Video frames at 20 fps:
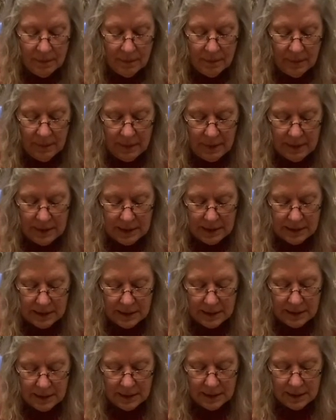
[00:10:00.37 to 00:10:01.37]

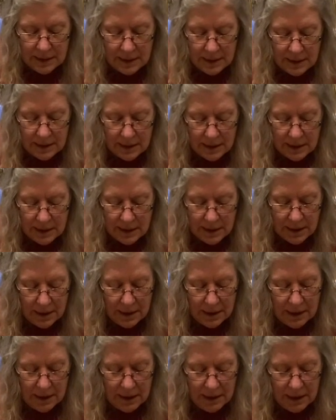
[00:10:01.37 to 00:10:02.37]

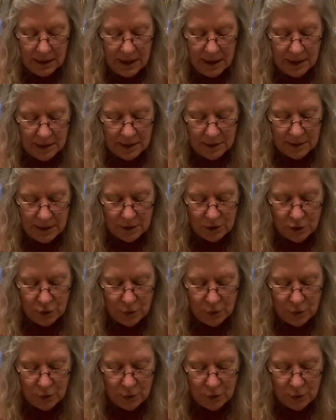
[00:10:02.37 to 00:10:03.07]
the cotton that you